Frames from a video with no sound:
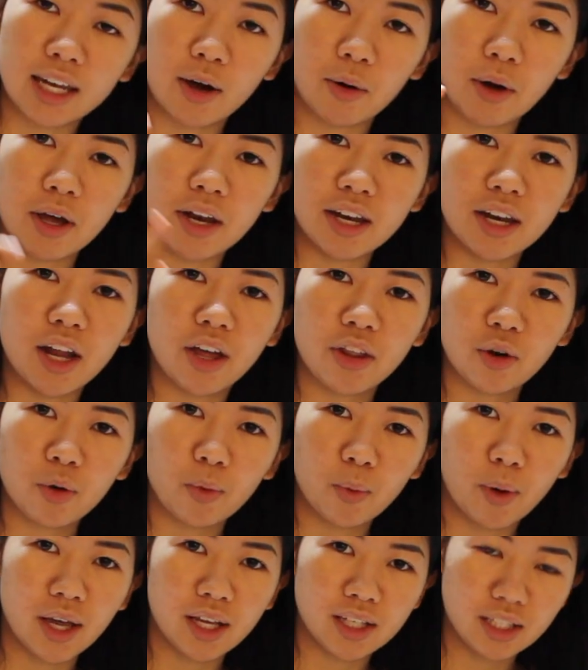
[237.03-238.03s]
Now, another
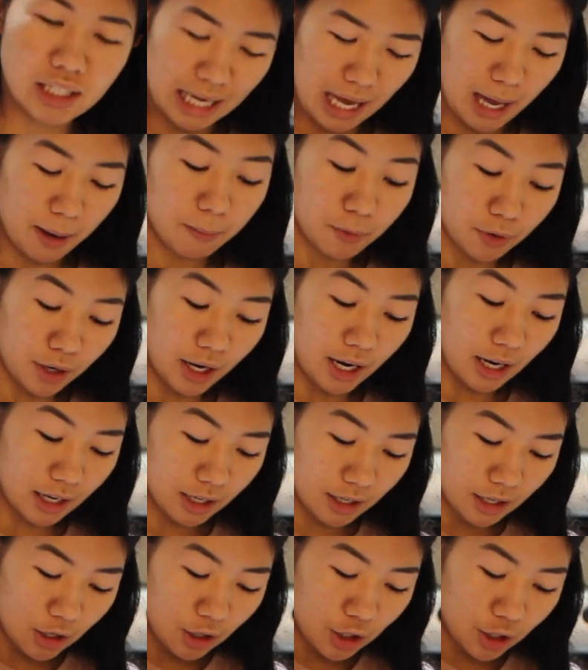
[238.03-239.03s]
way to
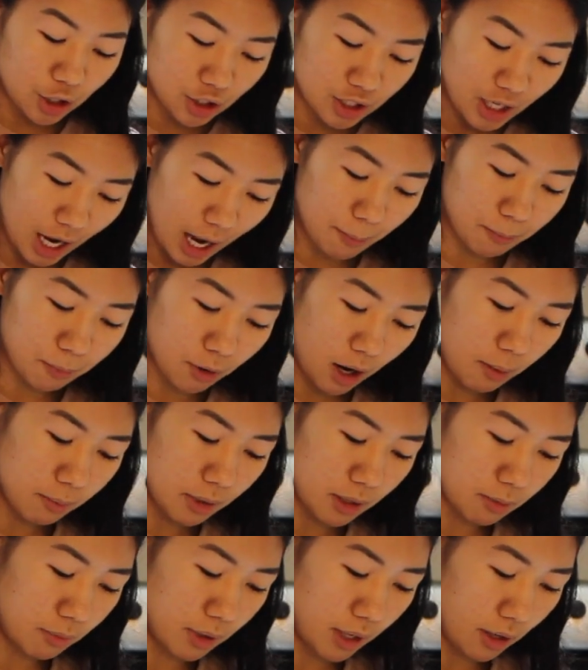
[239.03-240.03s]
upgrade your top ramen